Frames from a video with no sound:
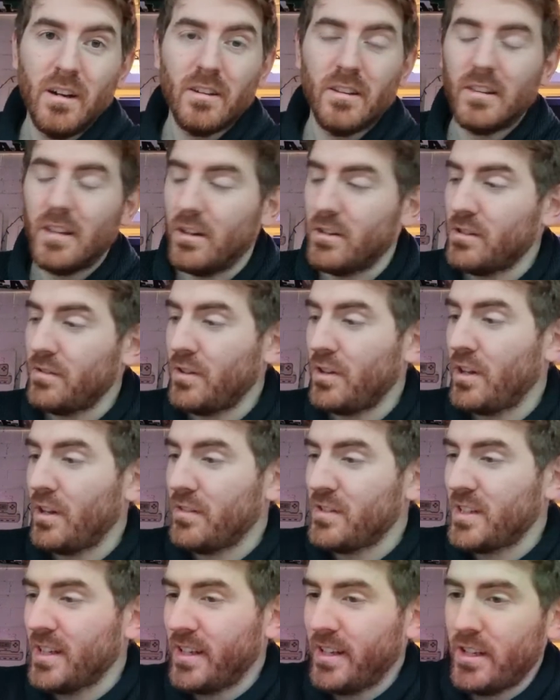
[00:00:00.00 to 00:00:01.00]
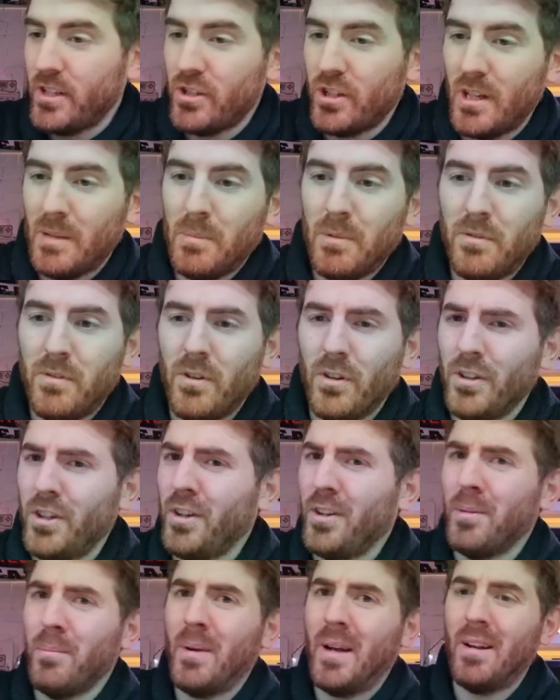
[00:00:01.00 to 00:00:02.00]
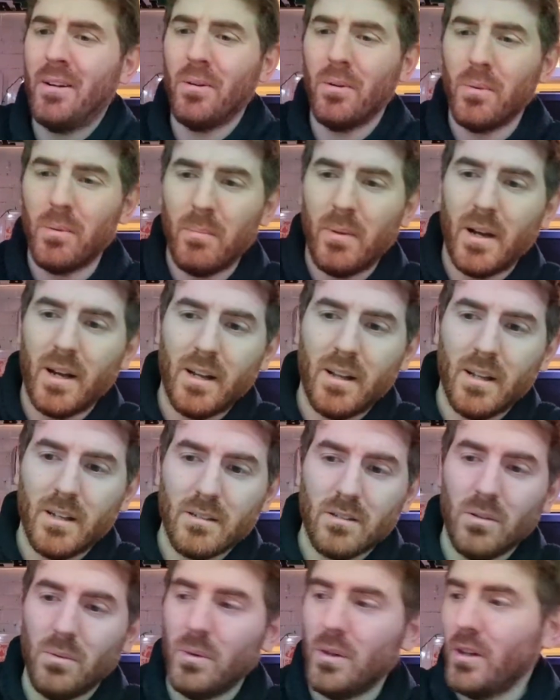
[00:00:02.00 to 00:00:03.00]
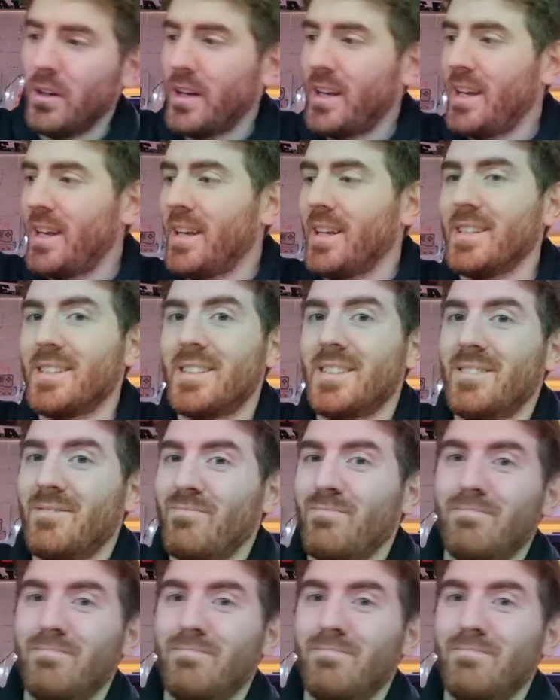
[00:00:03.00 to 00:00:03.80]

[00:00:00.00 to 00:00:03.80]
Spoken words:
Those of you that have seen this show before know that my luck with buying things that work is